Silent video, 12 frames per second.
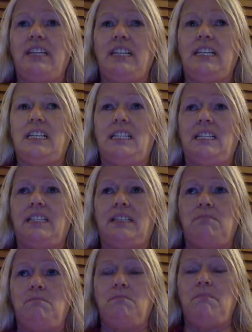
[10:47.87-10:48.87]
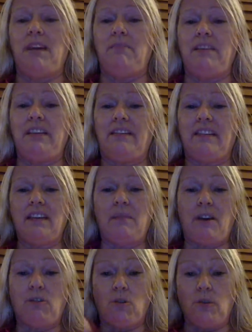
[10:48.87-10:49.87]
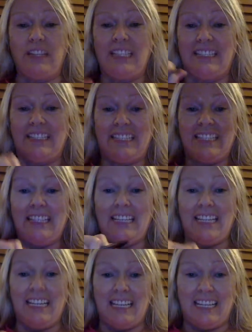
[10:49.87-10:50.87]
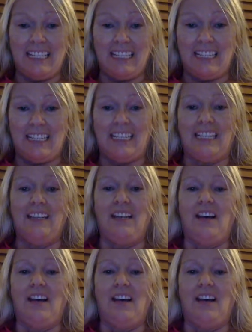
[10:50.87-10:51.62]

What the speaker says: is maybe think about going to see It.